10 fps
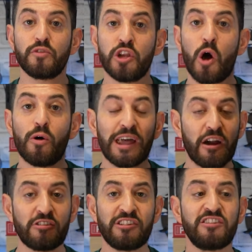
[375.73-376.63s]
you know, like
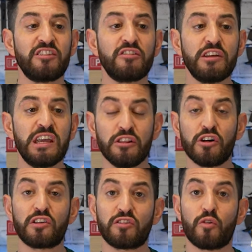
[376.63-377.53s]
artistically it
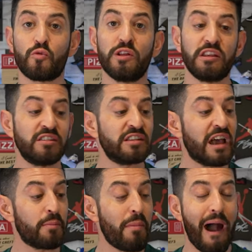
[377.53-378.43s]
looks really
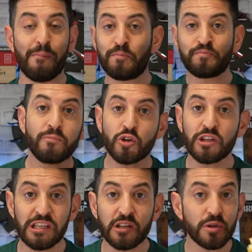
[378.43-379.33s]
sick, but you can
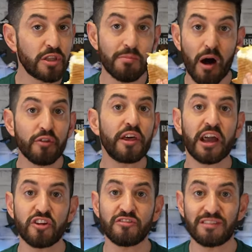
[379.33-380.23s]
eat it with your mouth like
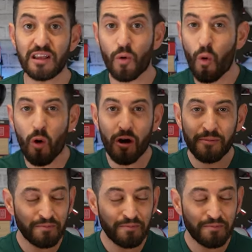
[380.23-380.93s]
I just did, or